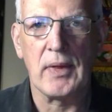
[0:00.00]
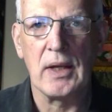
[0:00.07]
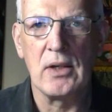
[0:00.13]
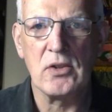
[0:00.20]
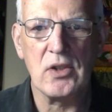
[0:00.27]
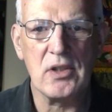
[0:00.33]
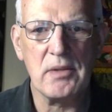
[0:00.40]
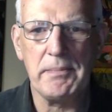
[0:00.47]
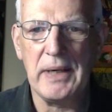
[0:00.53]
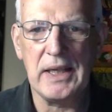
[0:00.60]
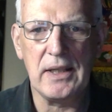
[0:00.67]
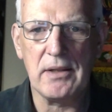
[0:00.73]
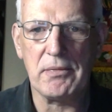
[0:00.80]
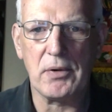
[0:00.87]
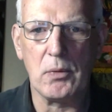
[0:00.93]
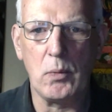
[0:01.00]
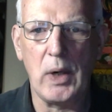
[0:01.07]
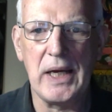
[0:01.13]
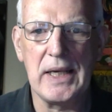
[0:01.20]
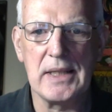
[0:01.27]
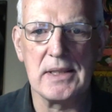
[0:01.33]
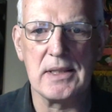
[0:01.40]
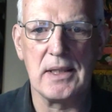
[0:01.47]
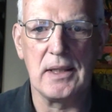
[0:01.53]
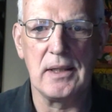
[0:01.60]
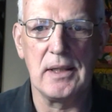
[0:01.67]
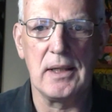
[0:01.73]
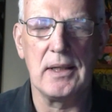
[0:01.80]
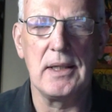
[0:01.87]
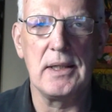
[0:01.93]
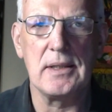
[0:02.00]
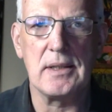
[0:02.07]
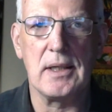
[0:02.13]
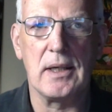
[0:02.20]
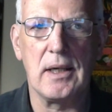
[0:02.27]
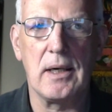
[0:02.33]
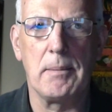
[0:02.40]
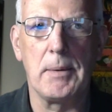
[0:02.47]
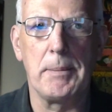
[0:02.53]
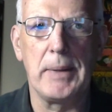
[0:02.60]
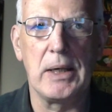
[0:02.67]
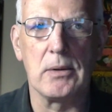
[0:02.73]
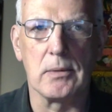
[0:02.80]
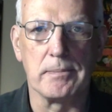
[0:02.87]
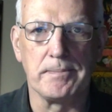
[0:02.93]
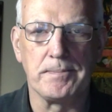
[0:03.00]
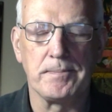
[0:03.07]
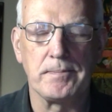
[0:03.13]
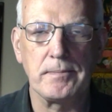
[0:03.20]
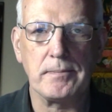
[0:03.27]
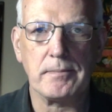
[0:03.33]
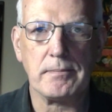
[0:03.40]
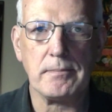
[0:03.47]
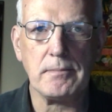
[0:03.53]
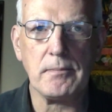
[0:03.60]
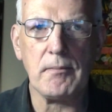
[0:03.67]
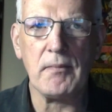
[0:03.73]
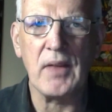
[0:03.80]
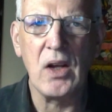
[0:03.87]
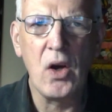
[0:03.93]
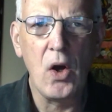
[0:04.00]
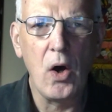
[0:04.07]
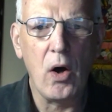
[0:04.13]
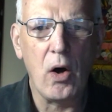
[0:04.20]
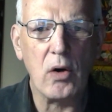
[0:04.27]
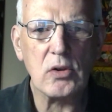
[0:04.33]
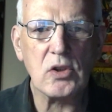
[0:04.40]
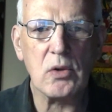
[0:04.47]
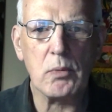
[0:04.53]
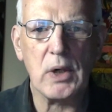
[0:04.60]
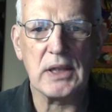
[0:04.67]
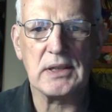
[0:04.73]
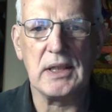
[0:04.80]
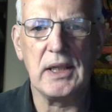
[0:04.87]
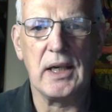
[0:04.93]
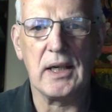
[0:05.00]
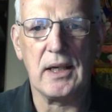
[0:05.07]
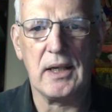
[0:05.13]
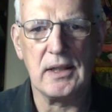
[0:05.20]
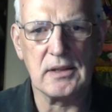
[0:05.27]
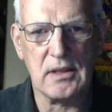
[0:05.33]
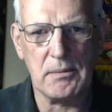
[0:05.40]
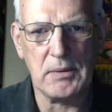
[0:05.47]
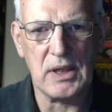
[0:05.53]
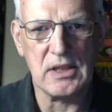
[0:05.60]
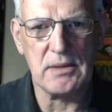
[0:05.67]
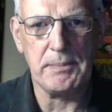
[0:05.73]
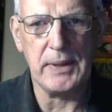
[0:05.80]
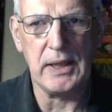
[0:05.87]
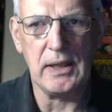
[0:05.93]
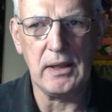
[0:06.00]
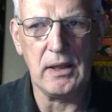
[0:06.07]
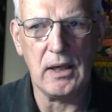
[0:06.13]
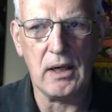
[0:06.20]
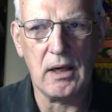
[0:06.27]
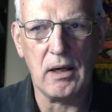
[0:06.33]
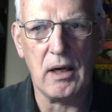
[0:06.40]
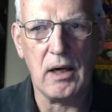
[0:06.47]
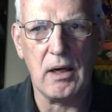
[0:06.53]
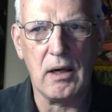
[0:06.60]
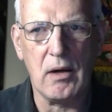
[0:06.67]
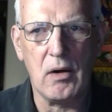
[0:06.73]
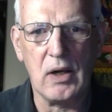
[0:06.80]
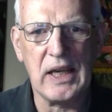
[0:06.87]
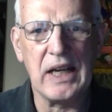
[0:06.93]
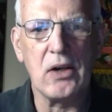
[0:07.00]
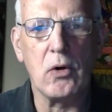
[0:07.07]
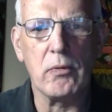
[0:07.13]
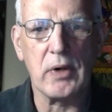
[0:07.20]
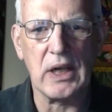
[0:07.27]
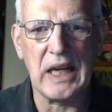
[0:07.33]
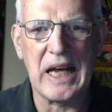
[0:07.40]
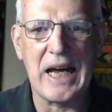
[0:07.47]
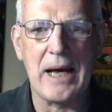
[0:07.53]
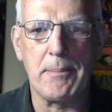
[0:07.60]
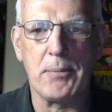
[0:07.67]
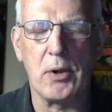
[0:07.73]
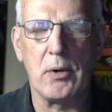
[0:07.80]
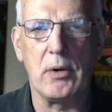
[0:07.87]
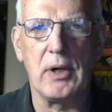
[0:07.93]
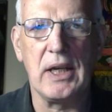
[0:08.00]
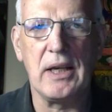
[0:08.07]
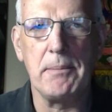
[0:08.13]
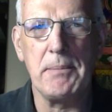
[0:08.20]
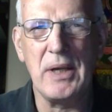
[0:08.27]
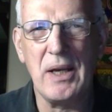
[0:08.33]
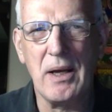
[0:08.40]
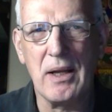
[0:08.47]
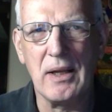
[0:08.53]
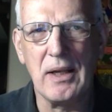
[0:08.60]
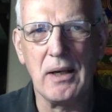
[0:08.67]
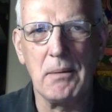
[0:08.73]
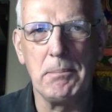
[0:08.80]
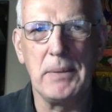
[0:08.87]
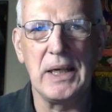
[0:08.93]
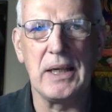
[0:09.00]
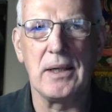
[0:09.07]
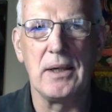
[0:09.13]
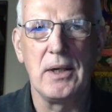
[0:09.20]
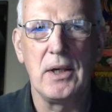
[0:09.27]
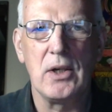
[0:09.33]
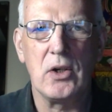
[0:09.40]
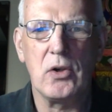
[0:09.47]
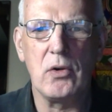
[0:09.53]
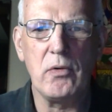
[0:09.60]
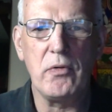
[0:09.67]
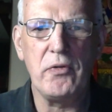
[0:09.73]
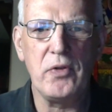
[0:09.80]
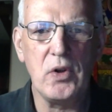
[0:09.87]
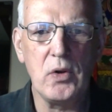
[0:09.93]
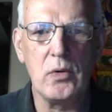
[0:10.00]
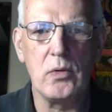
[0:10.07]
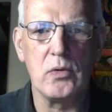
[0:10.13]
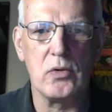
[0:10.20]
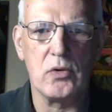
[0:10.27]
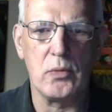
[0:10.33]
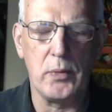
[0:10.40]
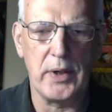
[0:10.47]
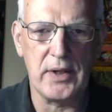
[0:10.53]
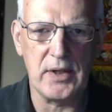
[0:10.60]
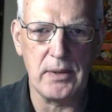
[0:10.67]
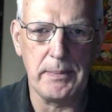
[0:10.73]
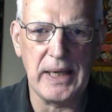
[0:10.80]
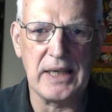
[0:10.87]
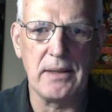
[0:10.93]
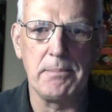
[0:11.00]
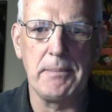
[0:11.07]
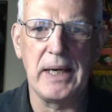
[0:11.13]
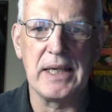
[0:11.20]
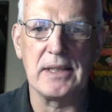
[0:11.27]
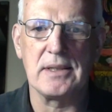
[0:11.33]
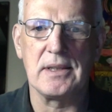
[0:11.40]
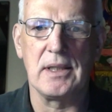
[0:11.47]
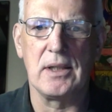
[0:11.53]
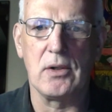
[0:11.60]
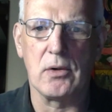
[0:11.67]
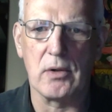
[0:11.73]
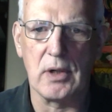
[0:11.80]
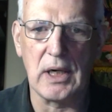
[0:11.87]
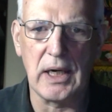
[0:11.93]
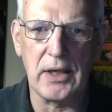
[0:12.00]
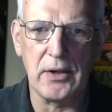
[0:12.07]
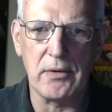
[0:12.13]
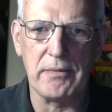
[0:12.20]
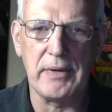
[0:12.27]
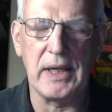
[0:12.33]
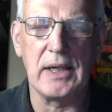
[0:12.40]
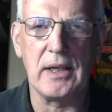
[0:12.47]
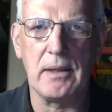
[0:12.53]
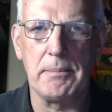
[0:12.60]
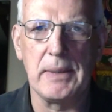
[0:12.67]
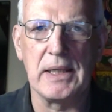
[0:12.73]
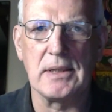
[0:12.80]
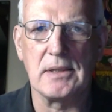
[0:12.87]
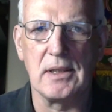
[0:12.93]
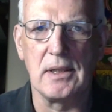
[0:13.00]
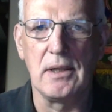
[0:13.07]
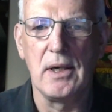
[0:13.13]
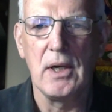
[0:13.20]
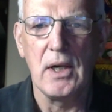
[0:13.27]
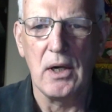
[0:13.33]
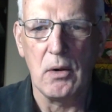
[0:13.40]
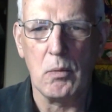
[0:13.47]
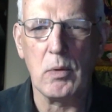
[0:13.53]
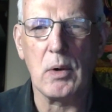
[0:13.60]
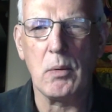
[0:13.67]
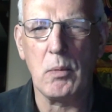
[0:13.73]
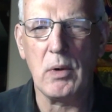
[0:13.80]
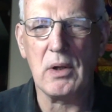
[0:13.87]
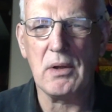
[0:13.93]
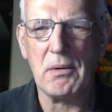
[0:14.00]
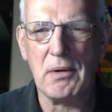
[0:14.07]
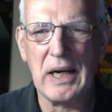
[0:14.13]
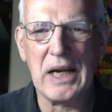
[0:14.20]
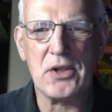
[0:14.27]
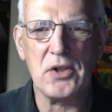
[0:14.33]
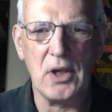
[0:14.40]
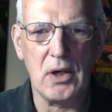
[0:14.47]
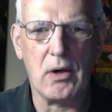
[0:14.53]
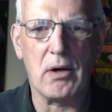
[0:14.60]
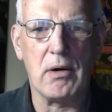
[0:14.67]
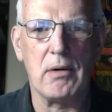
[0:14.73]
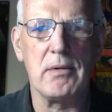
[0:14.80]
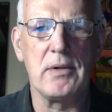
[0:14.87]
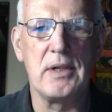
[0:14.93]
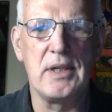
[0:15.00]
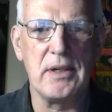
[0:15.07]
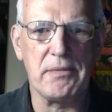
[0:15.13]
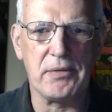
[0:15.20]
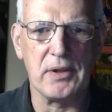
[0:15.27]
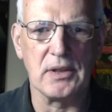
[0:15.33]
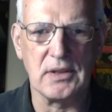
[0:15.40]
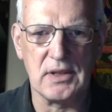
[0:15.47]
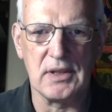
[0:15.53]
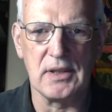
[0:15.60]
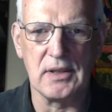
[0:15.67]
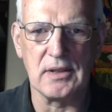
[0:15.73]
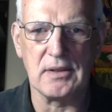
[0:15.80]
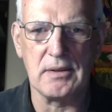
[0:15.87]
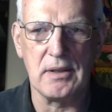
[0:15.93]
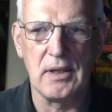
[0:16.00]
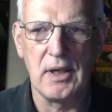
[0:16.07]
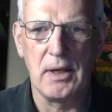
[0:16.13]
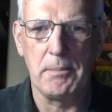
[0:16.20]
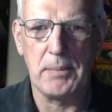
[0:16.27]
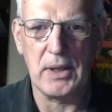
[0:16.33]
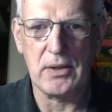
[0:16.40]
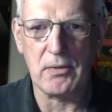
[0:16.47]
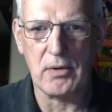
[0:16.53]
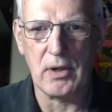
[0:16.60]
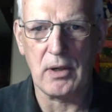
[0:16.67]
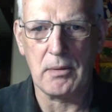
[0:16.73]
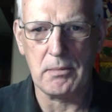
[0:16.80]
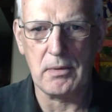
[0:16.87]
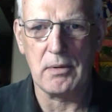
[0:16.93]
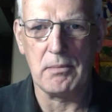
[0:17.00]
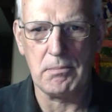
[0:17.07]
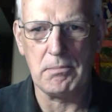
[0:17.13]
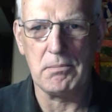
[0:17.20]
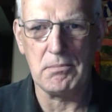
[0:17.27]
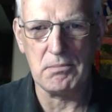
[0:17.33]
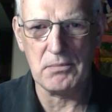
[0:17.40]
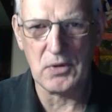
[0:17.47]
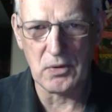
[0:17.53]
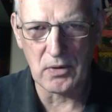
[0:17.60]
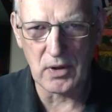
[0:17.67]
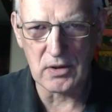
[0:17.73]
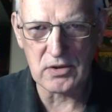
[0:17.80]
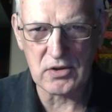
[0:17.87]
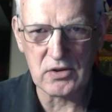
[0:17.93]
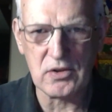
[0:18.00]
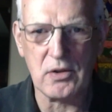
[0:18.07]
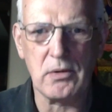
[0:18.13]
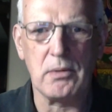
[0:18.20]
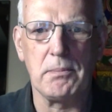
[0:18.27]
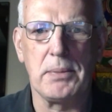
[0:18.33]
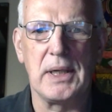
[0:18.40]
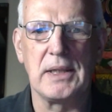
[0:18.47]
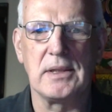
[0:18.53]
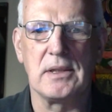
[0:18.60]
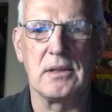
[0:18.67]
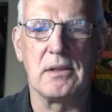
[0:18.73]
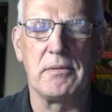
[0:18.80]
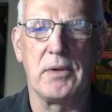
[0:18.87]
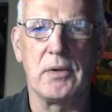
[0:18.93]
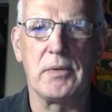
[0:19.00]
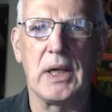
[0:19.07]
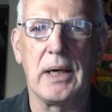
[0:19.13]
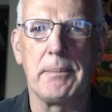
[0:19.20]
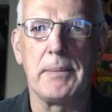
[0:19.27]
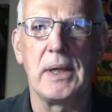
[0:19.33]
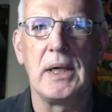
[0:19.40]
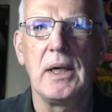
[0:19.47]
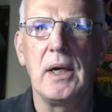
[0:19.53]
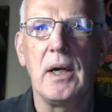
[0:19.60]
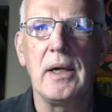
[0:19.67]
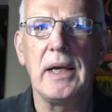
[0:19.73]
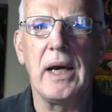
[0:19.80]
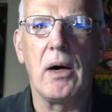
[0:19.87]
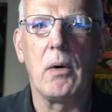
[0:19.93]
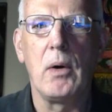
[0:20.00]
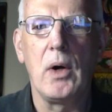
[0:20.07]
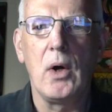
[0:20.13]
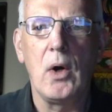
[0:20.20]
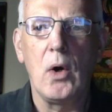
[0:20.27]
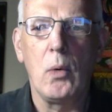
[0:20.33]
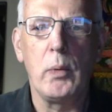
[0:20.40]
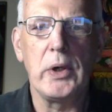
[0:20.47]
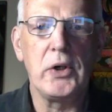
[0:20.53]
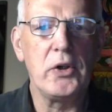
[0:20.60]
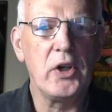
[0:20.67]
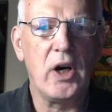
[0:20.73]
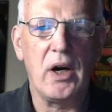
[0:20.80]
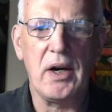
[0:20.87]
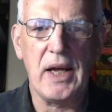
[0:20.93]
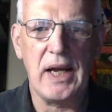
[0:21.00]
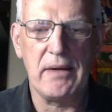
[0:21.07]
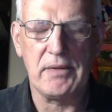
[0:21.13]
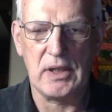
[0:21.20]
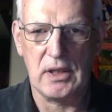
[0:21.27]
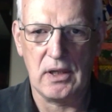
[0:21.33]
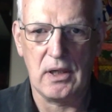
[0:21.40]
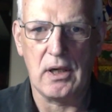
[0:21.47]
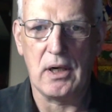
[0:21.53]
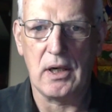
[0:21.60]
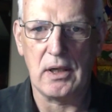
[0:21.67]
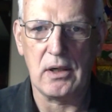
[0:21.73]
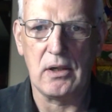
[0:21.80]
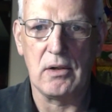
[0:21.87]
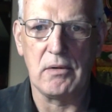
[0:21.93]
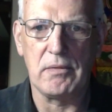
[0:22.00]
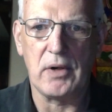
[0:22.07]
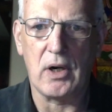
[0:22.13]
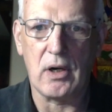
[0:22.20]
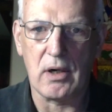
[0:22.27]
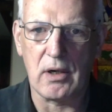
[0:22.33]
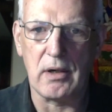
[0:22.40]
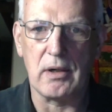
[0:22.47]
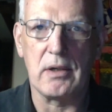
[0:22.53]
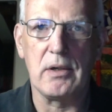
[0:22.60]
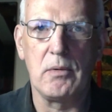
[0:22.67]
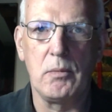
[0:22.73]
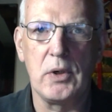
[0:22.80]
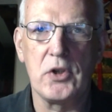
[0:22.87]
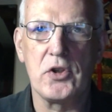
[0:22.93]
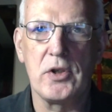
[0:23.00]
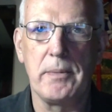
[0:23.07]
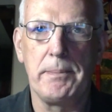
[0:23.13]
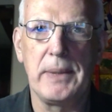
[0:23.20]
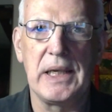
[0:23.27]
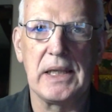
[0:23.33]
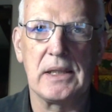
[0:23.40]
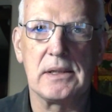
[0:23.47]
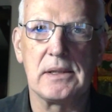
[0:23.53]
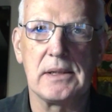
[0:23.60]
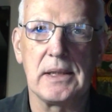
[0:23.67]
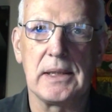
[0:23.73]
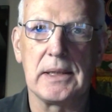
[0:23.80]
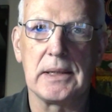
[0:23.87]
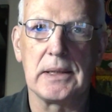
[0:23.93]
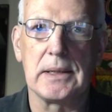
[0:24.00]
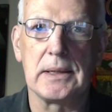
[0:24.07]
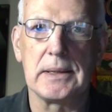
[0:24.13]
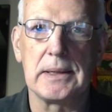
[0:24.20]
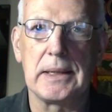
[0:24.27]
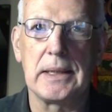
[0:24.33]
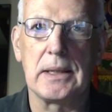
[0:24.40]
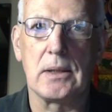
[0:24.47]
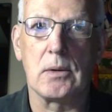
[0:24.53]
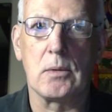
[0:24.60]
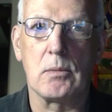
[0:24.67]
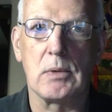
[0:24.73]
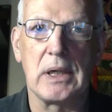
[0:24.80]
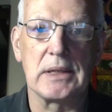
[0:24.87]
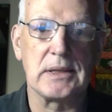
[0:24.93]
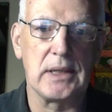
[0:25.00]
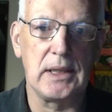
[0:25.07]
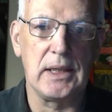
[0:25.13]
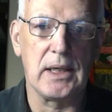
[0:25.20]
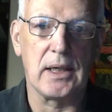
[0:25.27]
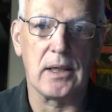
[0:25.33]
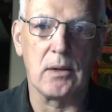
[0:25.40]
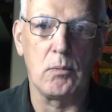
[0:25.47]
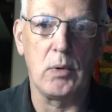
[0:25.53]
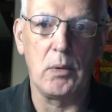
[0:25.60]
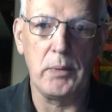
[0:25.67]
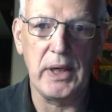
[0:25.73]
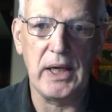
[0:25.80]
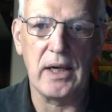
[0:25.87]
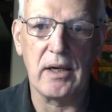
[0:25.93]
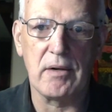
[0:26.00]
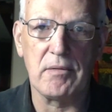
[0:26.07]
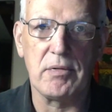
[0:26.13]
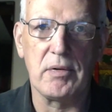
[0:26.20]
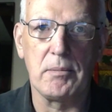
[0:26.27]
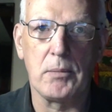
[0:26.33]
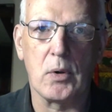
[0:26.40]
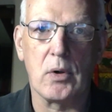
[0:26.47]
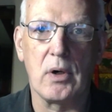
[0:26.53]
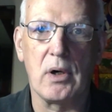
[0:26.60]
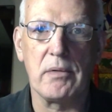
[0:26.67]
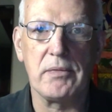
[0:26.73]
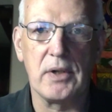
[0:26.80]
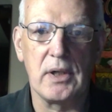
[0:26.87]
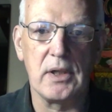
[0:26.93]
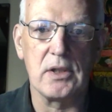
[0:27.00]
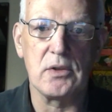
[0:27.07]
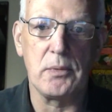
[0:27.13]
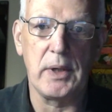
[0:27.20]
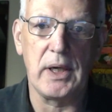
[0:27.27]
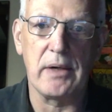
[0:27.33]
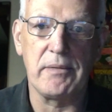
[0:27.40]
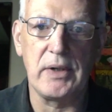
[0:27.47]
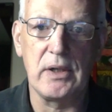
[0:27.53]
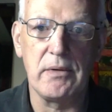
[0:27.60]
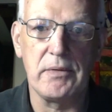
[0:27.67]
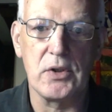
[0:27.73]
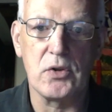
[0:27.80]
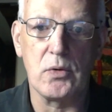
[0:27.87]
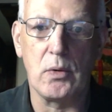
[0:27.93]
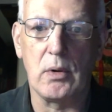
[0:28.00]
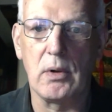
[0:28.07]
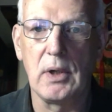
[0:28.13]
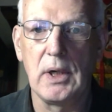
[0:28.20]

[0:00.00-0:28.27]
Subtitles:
So there's many different ways that these can come about. Also, Rasayana can sometimes be can overlap, or it can be a little bit confused with Tibetan medicine or Ayurvedic medicine, where there actually are differences, but there are certain places of overlap. Now, we do not have a lot of art which depicts Rasayana. What we have more often is we have individual